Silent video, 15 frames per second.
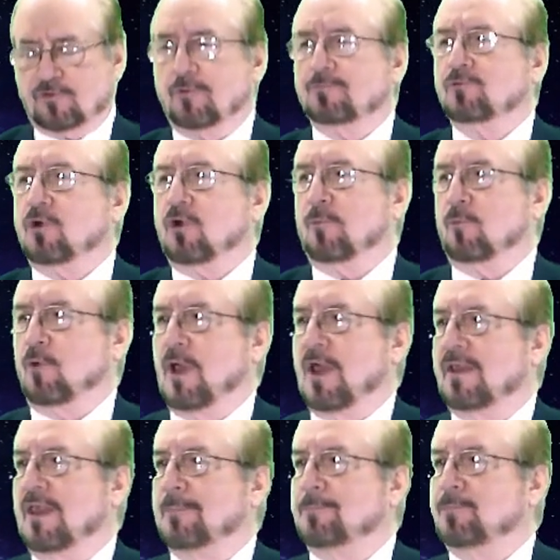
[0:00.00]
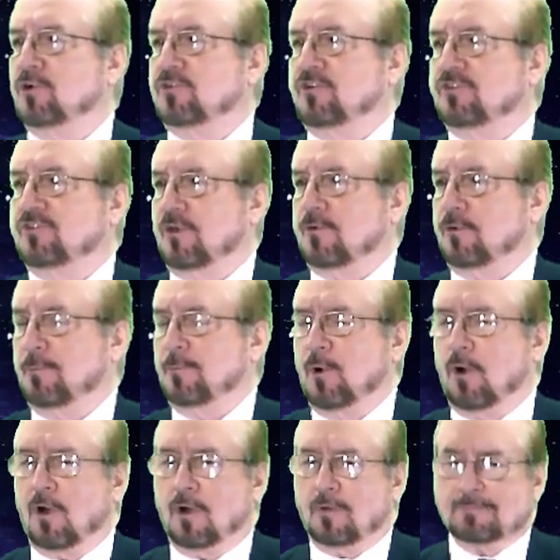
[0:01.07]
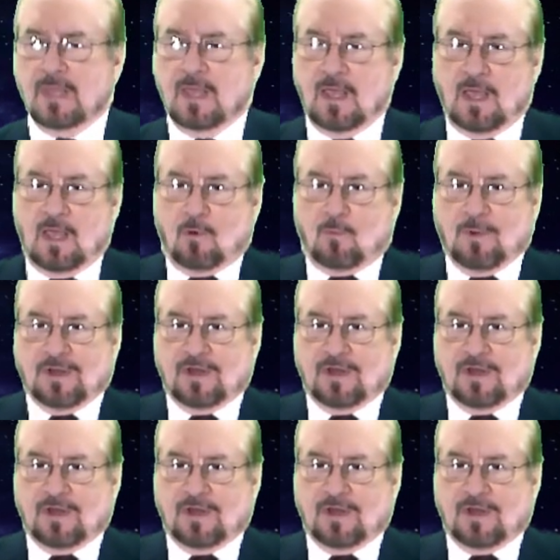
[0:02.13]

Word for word: reverse them, turn them around, and they push each other apart.